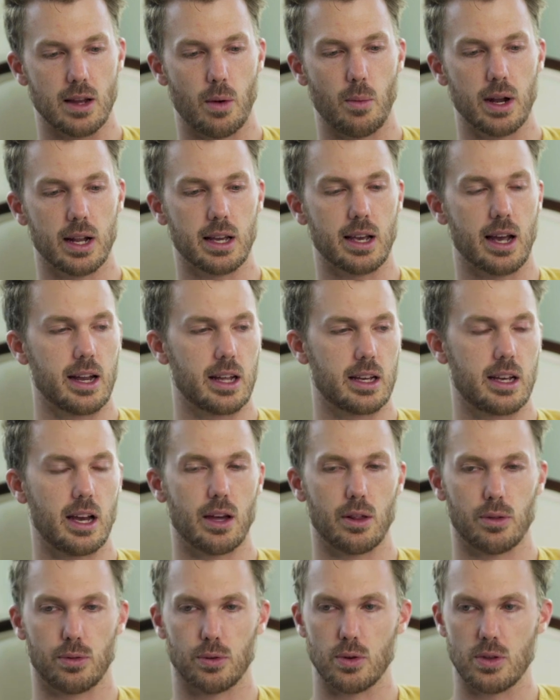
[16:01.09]
I want to kind of
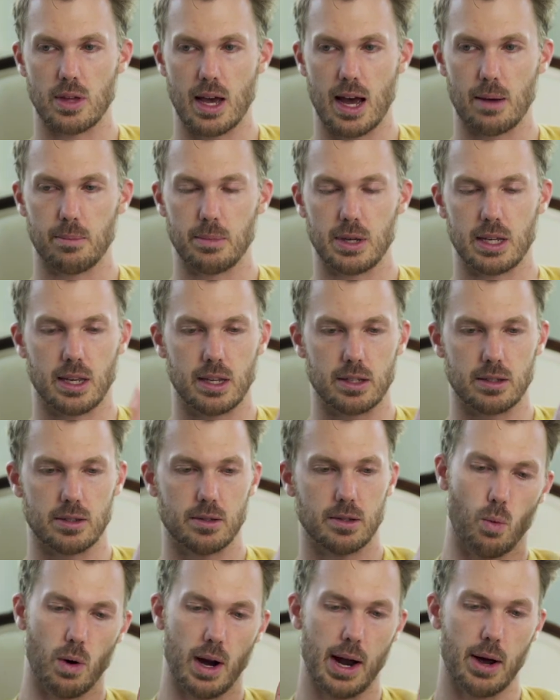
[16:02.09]
cut through that because
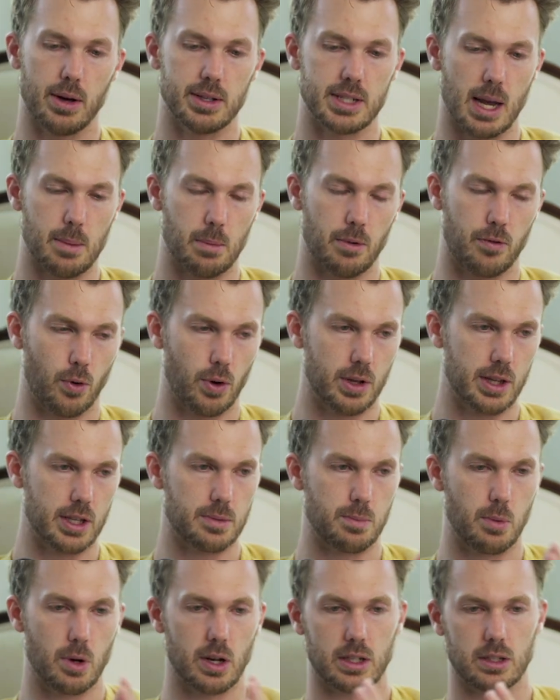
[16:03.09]
where I was at before this
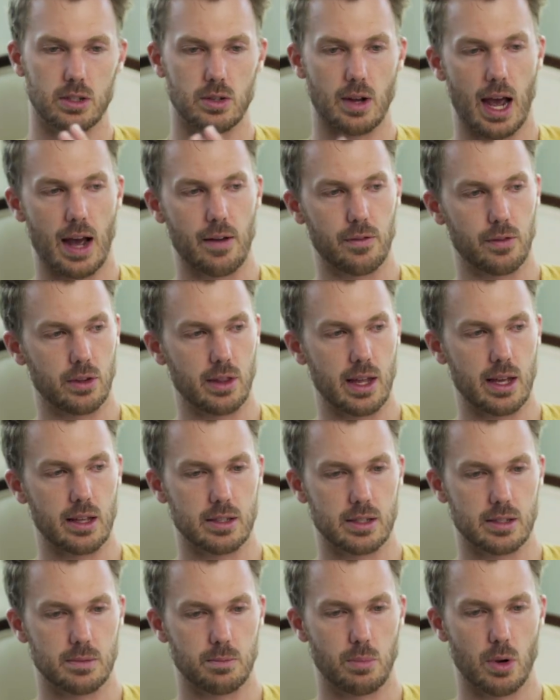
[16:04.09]
book to after
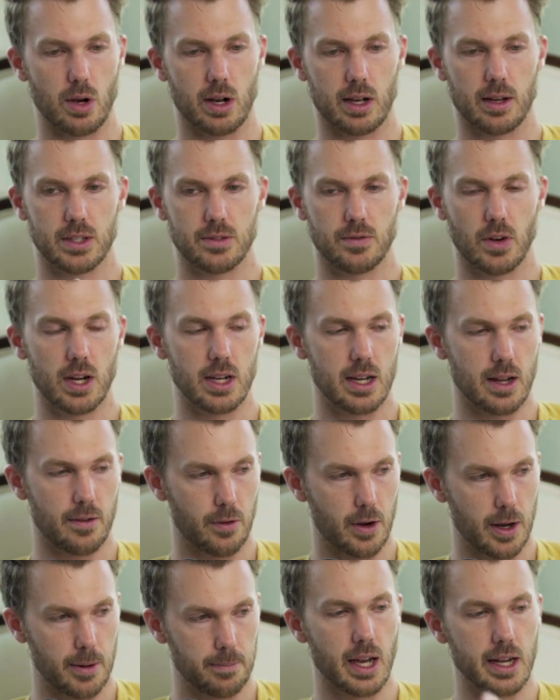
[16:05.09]
this book is very
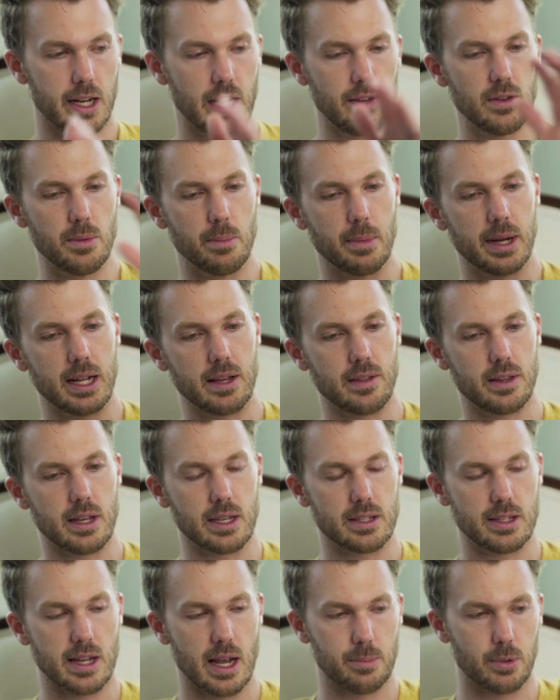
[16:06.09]
different. And even many of the
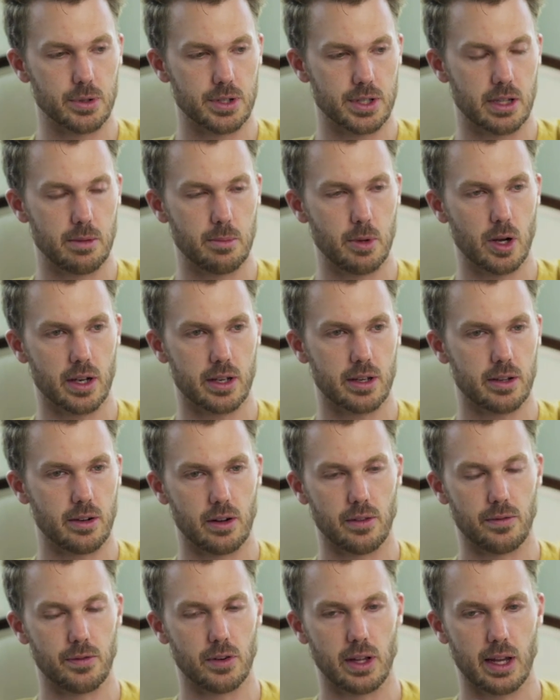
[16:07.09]
examples in the book
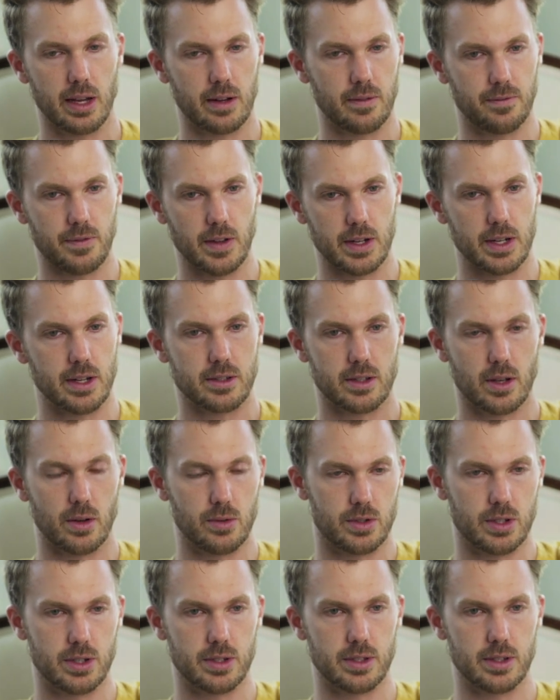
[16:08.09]
are for like fitness
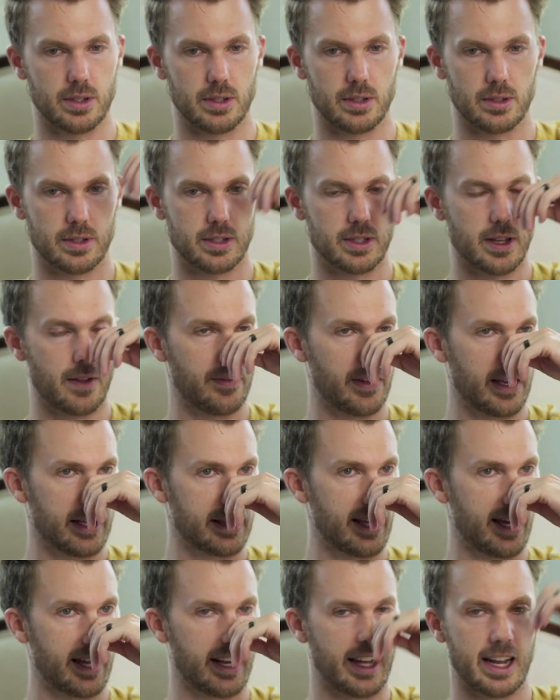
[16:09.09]
coaches and stuff like that.